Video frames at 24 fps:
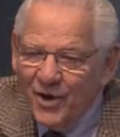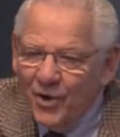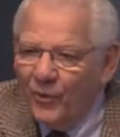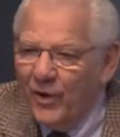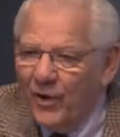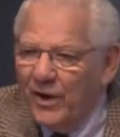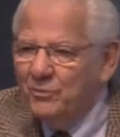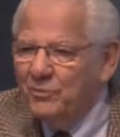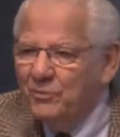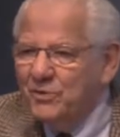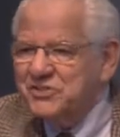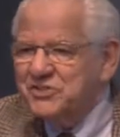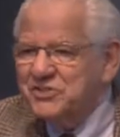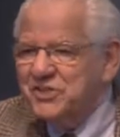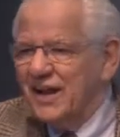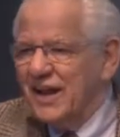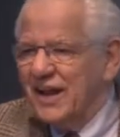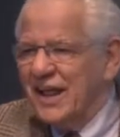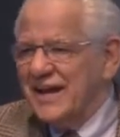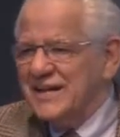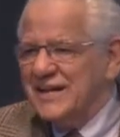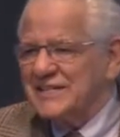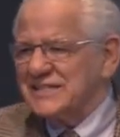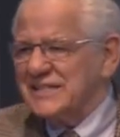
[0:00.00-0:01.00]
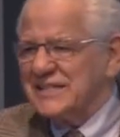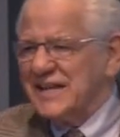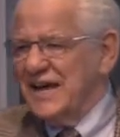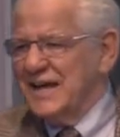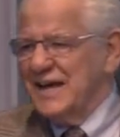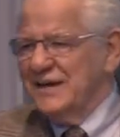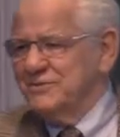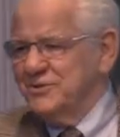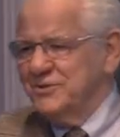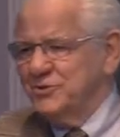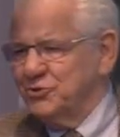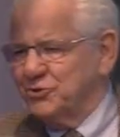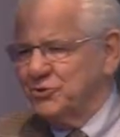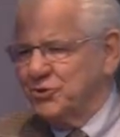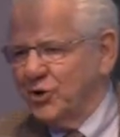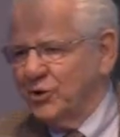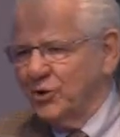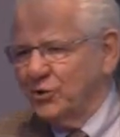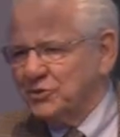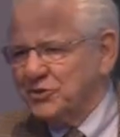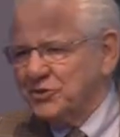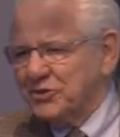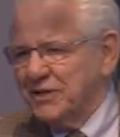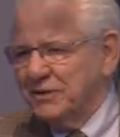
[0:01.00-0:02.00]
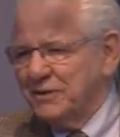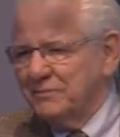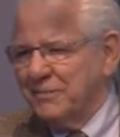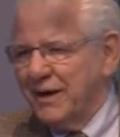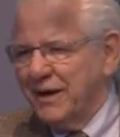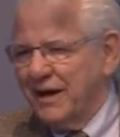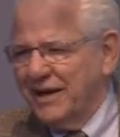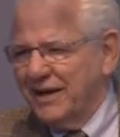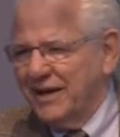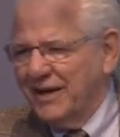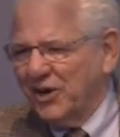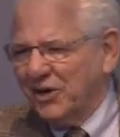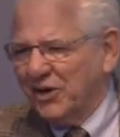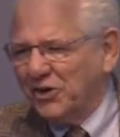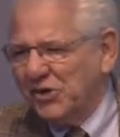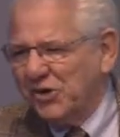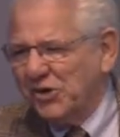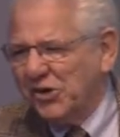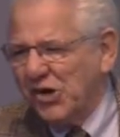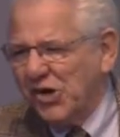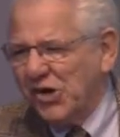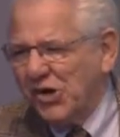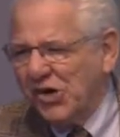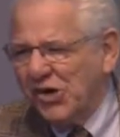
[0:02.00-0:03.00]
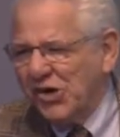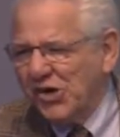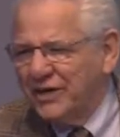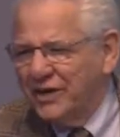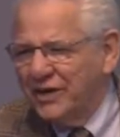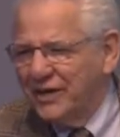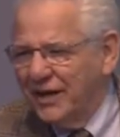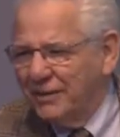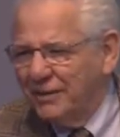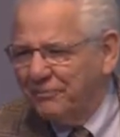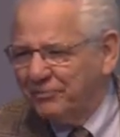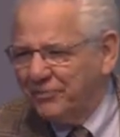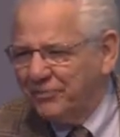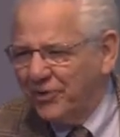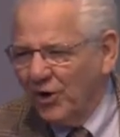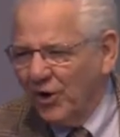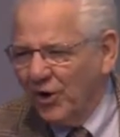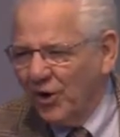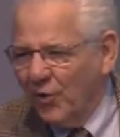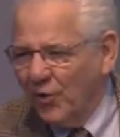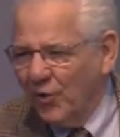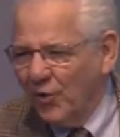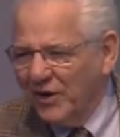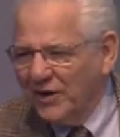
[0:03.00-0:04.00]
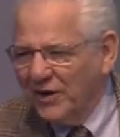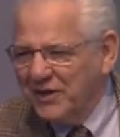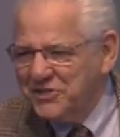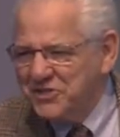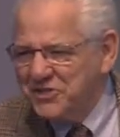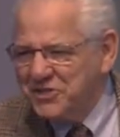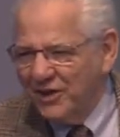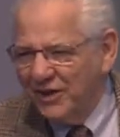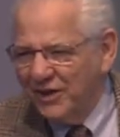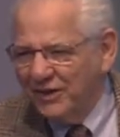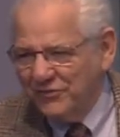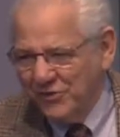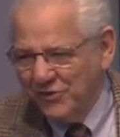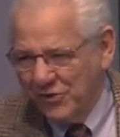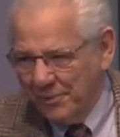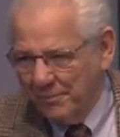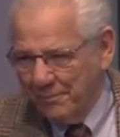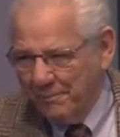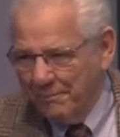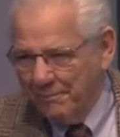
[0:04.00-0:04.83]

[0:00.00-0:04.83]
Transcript: When was the last time you told somebody to gird up the loins of your